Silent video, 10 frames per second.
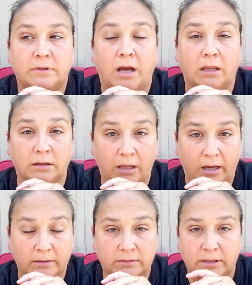A lot.
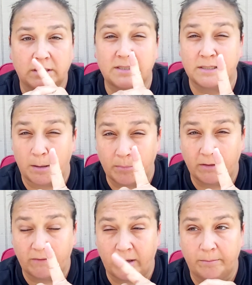Some
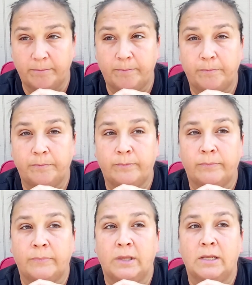of them.
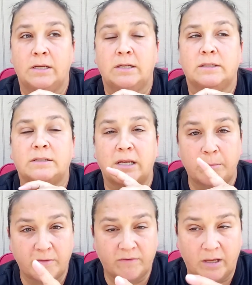Some
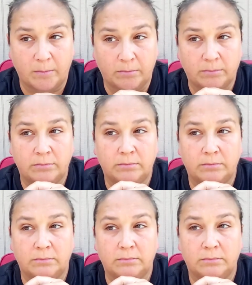of them
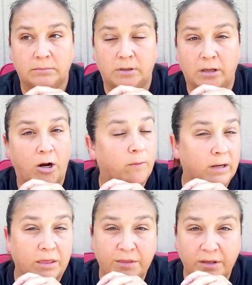
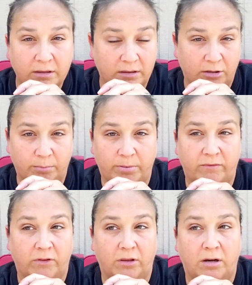already think that they're above
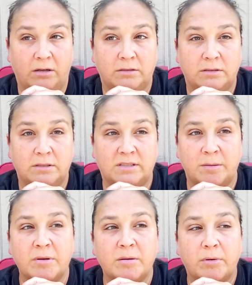the law.
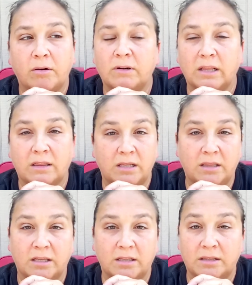Some of them already think
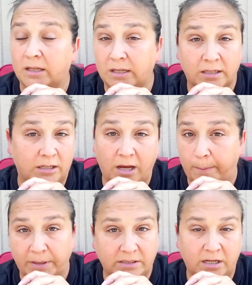that they cannot
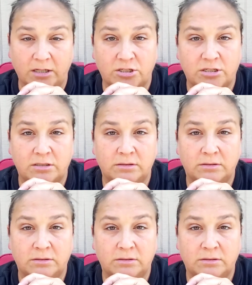be touched.